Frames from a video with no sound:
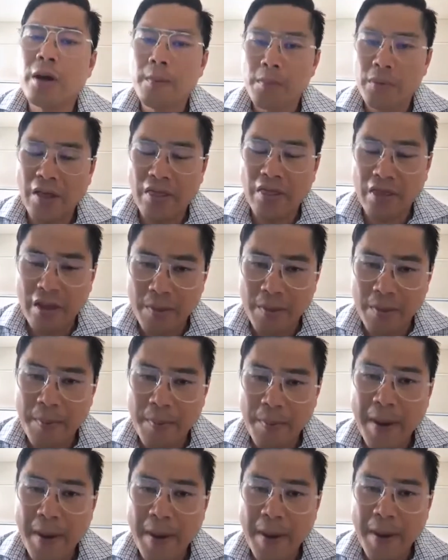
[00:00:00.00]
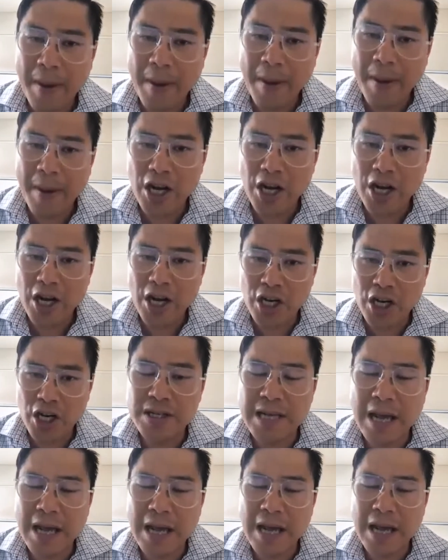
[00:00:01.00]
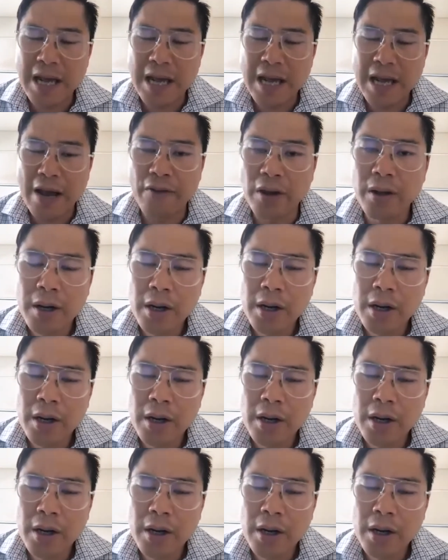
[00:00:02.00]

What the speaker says: that the patient is having.